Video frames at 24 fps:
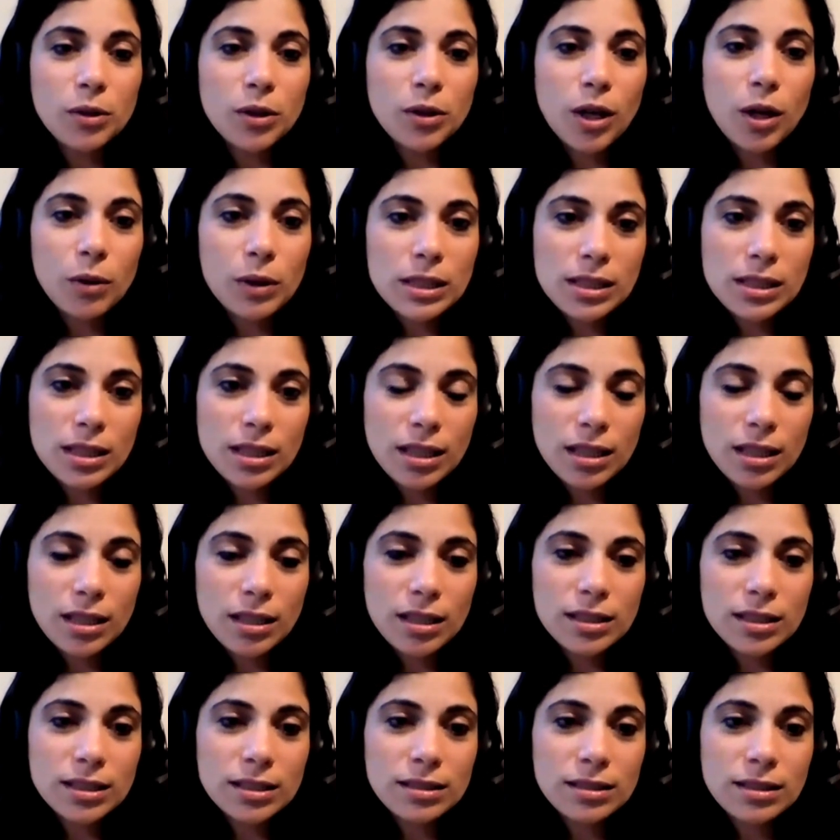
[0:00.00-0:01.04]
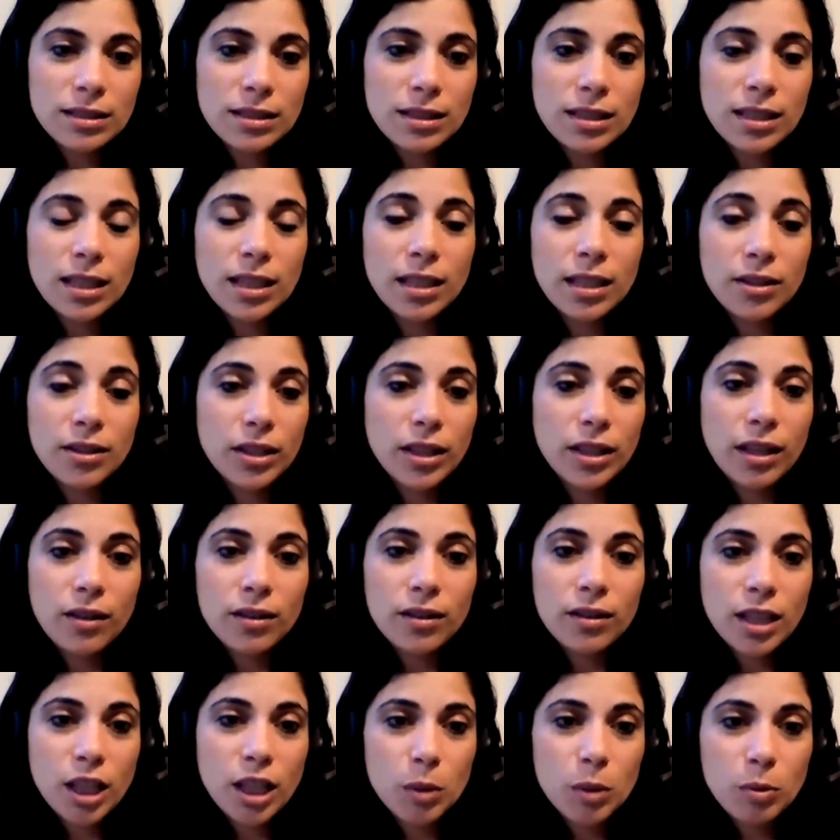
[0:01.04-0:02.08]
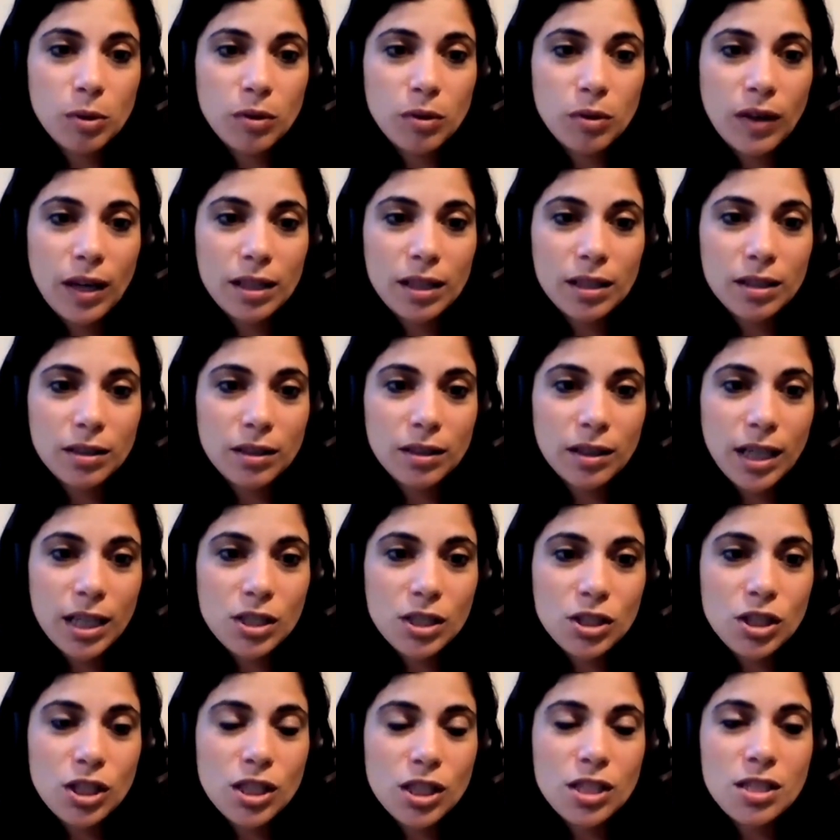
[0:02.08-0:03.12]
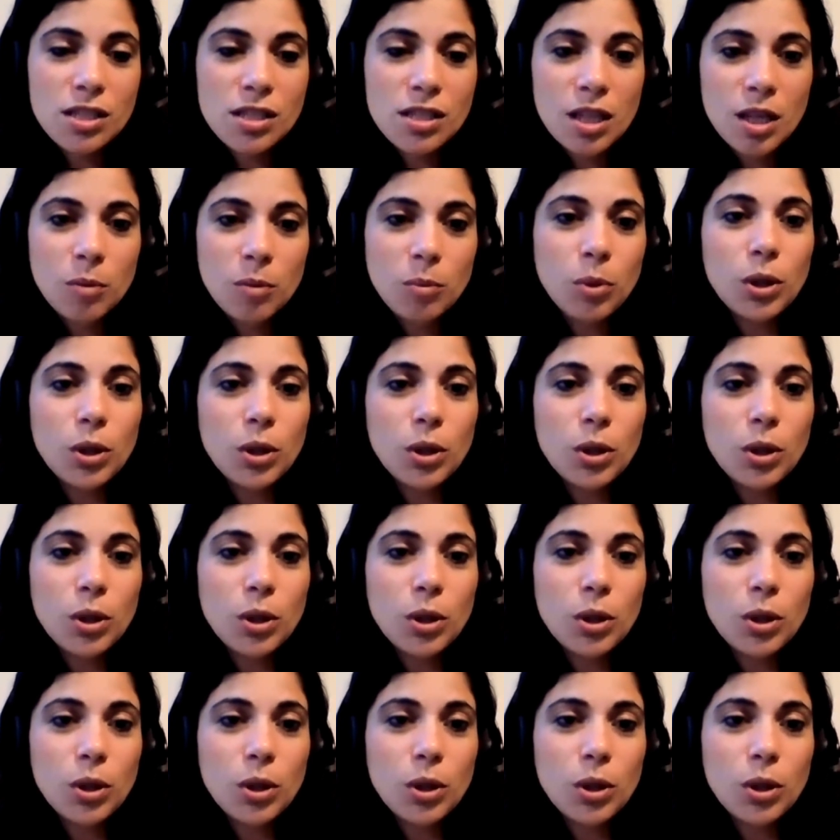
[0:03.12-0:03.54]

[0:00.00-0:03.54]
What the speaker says: going to the hearing healthcare provider and just